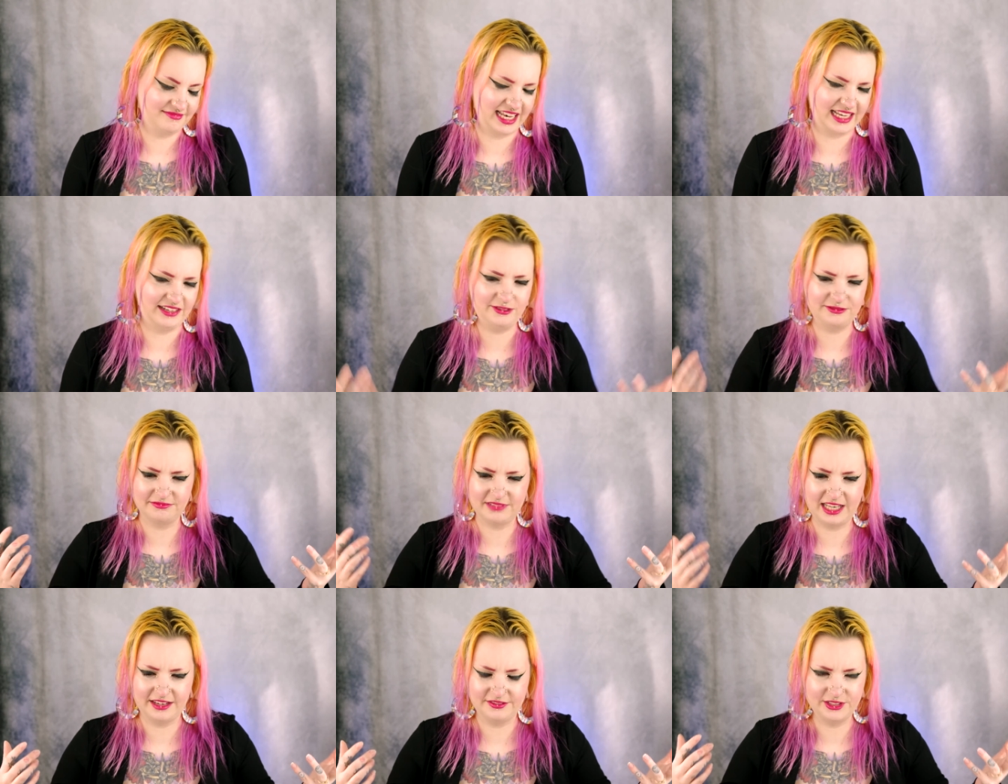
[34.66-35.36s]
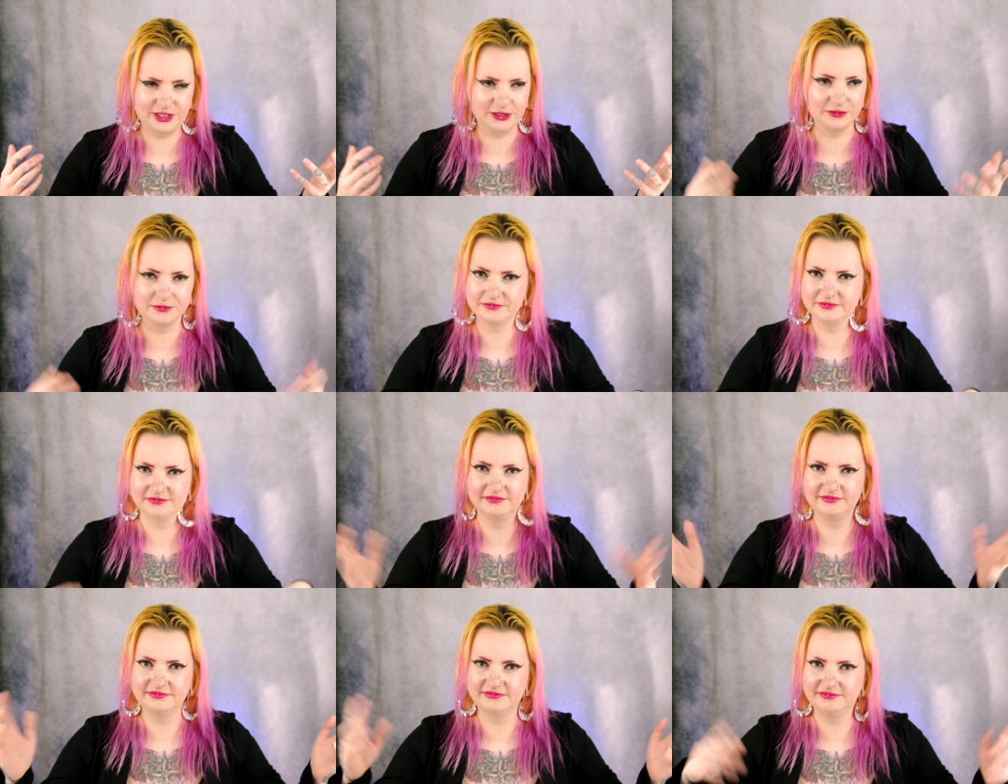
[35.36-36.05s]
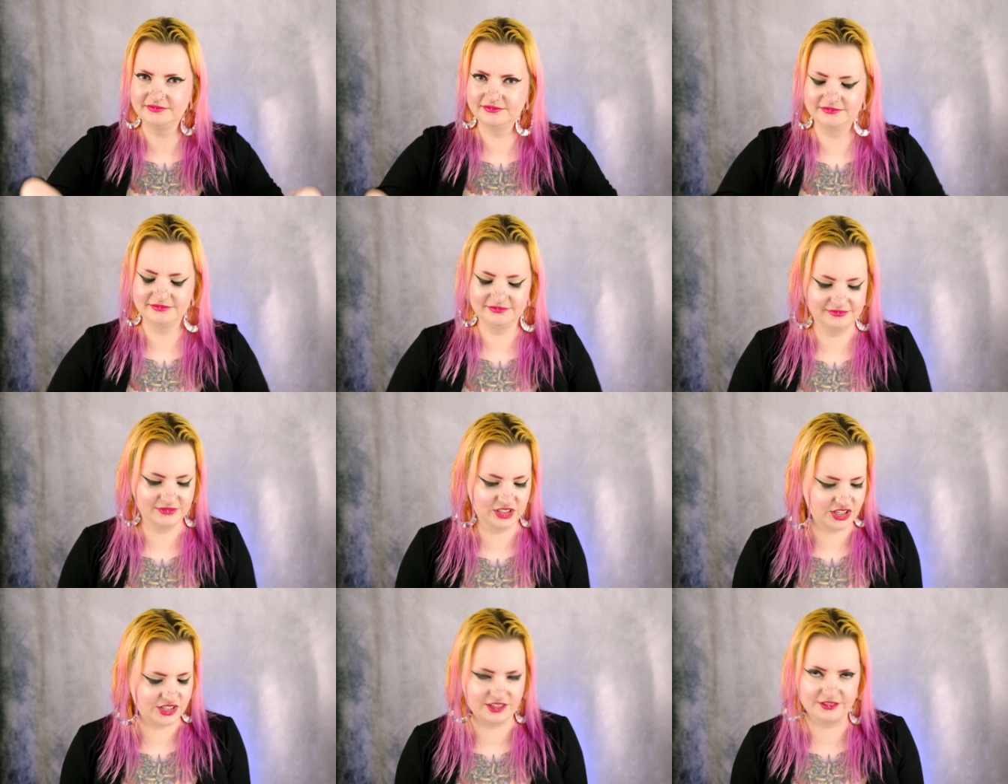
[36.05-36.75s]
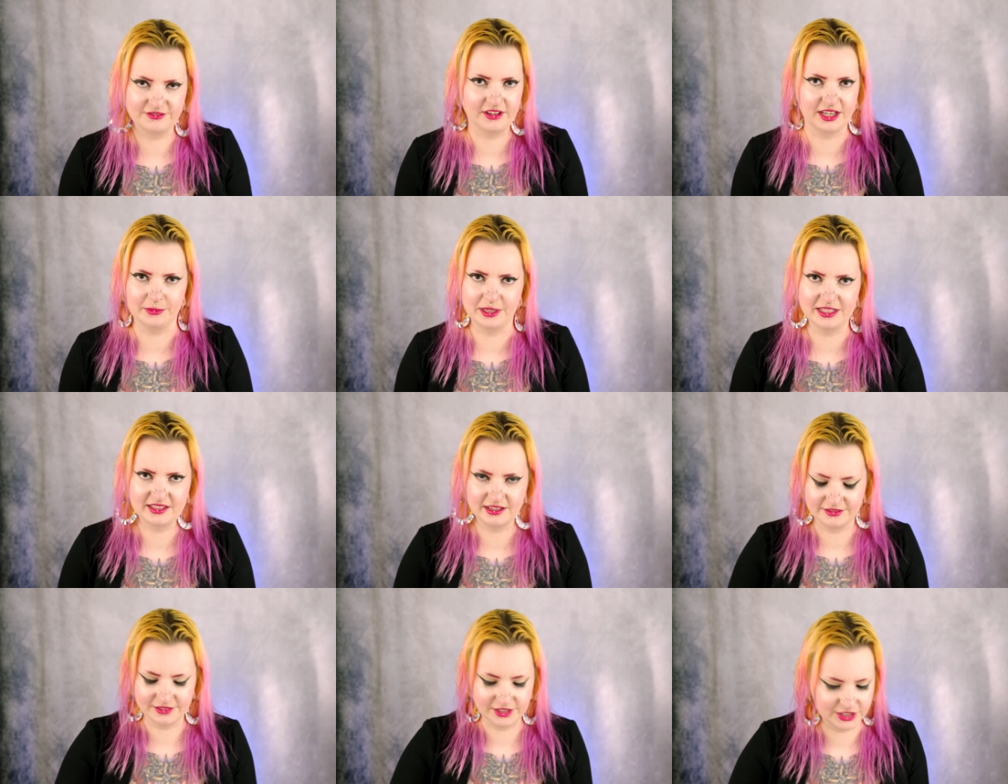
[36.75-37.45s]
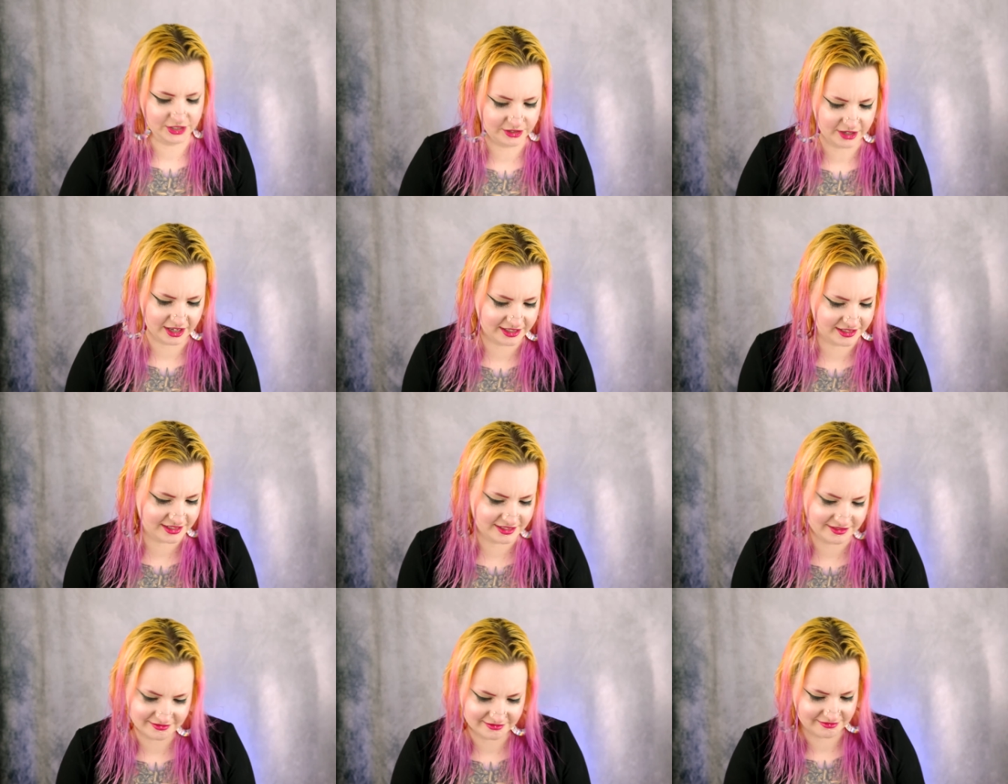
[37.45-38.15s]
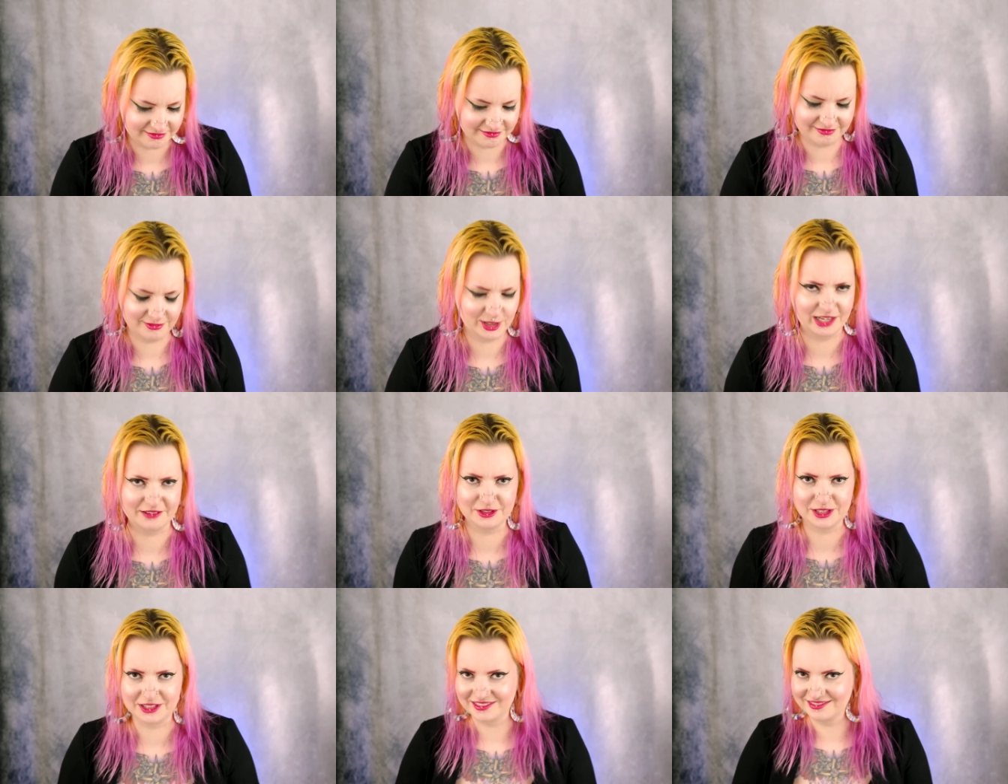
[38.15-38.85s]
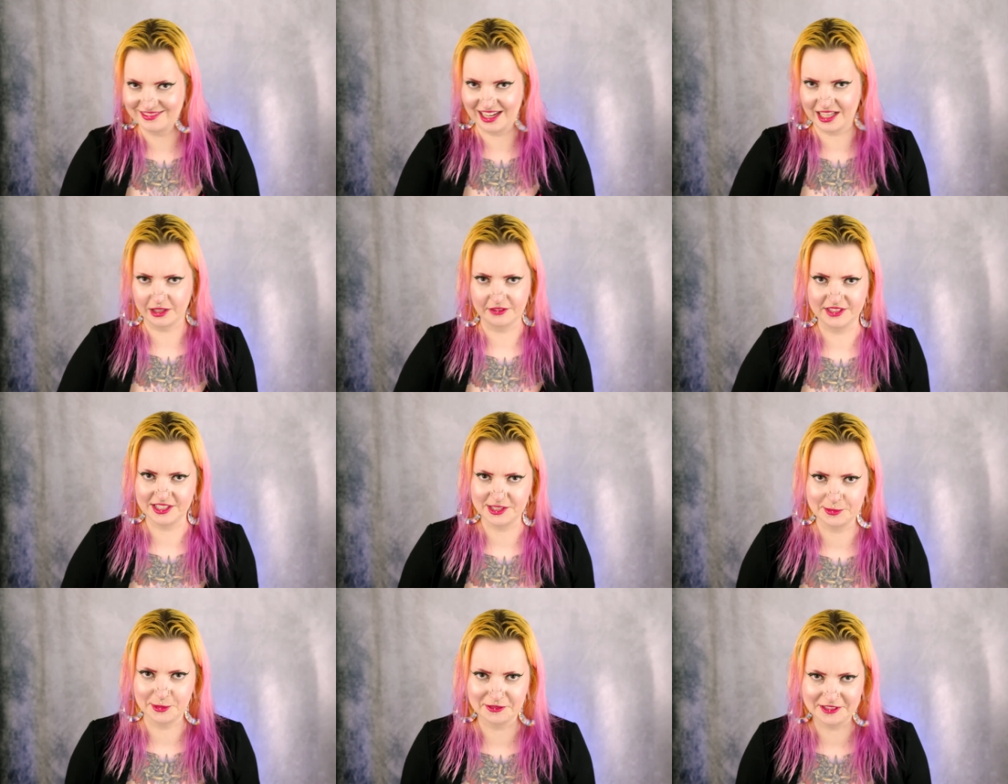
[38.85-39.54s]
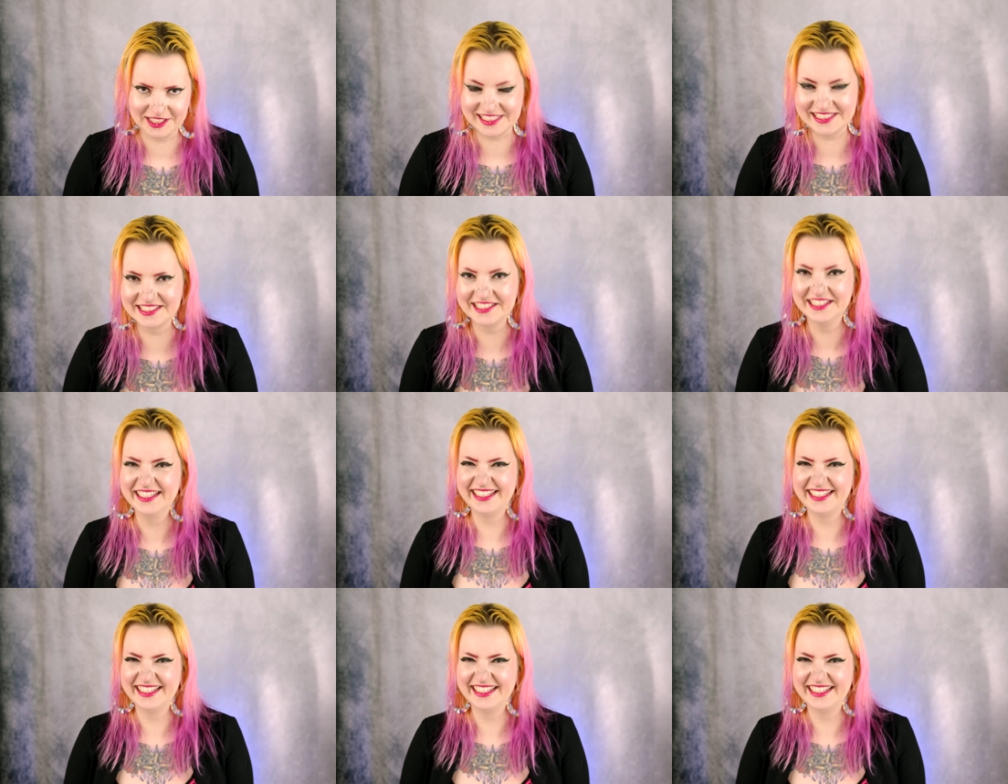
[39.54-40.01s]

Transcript: I don't have to justify myself to you guys. Whatever. I love these movies.